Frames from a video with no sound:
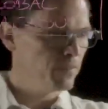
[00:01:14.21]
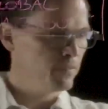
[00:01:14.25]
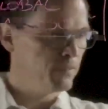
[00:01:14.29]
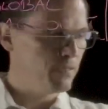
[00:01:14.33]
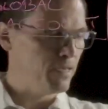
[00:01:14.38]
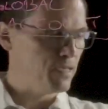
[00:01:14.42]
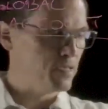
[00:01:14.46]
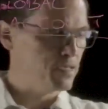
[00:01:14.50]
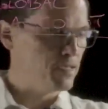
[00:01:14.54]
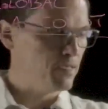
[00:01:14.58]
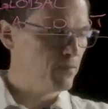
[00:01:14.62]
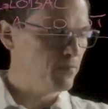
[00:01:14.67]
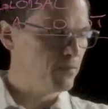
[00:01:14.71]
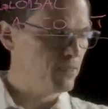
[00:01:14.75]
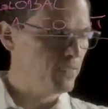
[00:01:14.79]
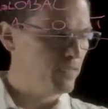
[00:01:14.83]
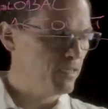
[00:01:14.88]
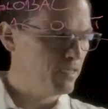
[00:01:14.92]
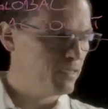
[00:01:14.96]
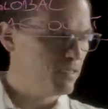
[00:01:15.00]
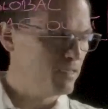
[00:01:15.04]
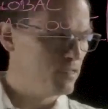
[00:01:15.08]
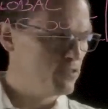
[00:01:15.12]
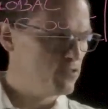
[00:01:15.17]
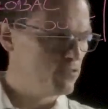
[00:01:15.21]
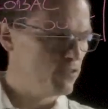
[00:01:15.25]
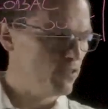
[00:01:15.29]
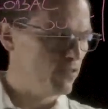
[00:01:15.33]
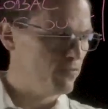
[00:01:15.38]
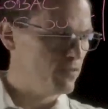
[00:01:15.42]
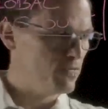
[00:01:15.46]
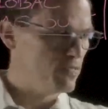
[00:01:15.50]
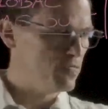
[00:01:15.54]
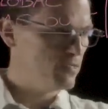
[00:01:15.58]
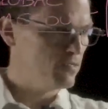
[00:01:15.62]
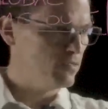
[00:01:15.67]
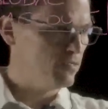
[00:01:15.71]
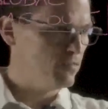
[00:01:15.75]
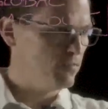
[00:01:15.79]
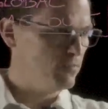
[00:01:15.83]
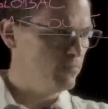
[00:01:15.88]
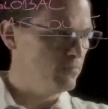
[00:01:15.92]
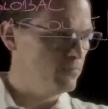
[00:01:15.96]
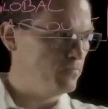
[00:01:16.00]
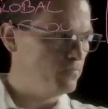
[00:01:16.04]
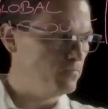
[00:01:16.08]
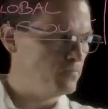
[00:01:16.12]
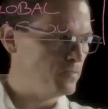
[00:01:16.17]
the SAP ID service
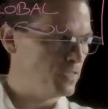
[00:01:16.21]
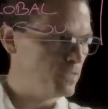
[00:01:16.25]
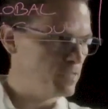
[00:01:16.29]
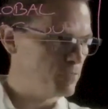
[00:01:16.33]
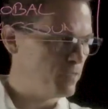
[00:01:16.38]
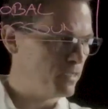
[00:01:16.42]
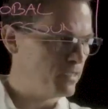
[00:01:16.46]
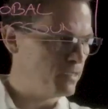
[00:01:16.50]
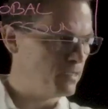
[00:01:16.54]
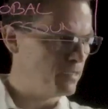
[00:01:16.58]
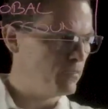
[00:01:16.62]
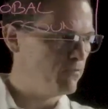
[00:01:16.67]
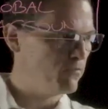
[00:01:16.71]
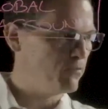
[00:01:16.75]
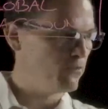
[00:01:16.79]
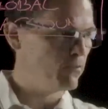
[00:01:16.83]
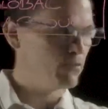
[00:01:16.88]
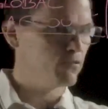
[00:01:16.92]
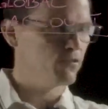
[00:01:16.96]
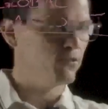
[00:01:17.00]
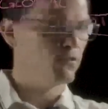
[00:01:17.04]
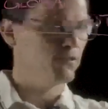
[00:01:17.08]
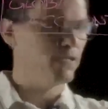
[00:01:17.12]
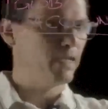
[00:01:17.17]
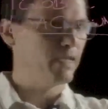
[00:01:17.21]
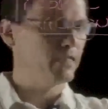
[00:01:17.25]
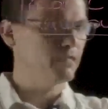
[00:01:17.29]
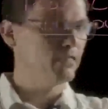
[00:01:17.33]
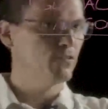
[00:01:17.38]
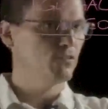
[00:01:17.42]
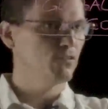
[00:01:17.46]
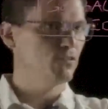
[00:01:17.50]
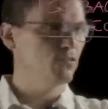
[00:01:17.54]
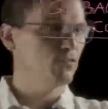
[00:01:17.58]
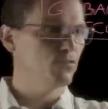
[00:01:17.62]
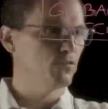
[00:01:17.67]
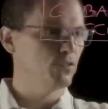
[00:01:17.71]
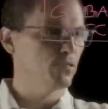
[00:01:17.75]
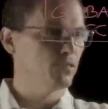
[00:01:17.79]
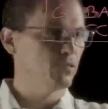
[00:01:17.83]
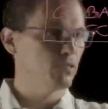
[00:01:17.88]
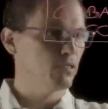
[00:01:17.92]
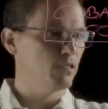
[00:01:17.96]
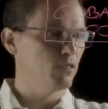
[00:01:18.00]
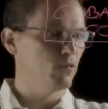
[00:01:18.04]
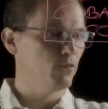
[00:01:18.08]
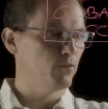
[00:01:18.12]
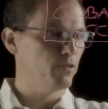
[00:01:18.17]
is by default connected to the
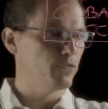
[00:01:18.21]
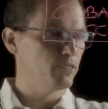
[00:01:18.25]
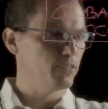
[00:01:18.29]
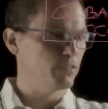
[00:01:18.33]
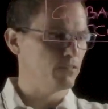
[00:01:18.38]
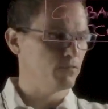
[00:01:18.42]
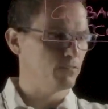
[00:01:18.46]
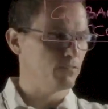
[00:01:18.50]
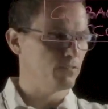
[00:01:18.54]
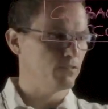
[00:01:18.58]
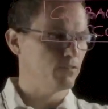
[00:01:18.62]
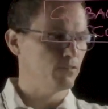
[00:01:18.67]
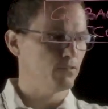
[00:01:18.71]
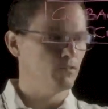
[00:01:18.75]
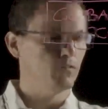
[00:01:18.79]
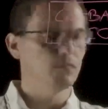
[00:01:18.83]
global account.